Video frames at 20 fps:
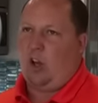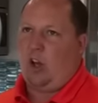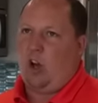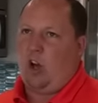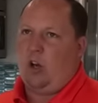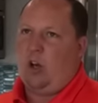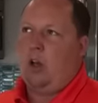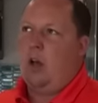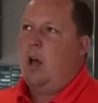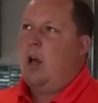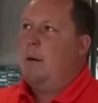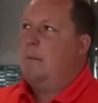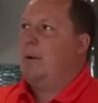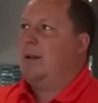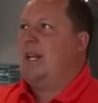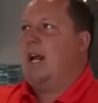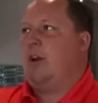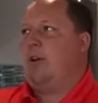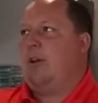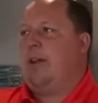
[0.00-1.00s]
long.
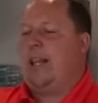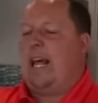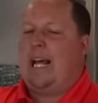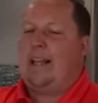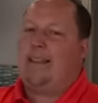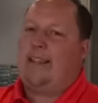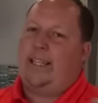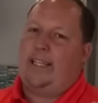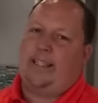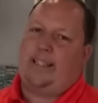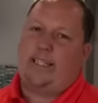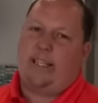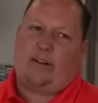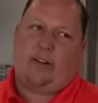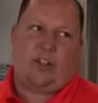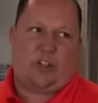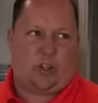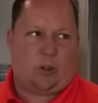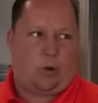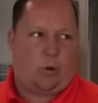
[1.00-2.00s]
But not only that, the
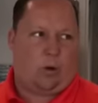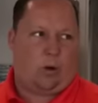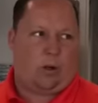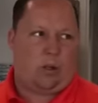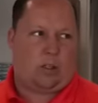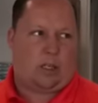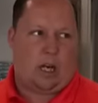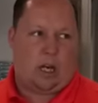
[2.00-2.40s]
interior decor